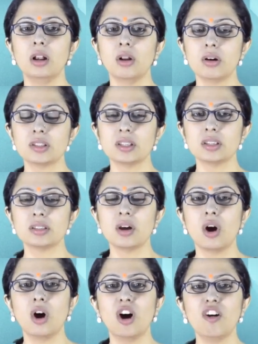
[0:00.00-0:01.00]
Losses
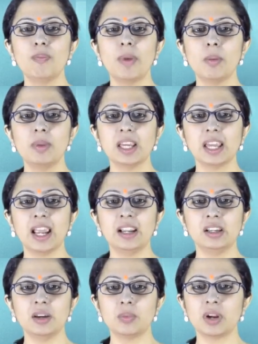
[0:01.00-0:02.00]
of public
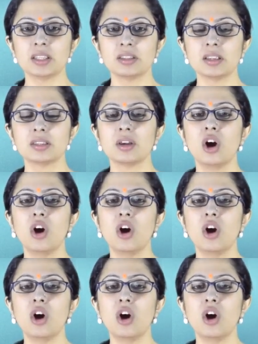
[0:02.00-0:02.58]
enterprises